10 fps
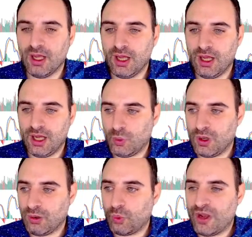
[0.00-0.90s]

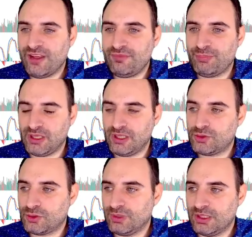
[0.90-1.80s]
Well, wave B
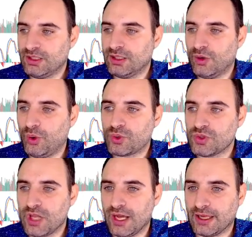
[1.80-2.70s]
to me looks
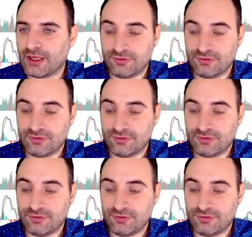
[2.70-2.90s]
like,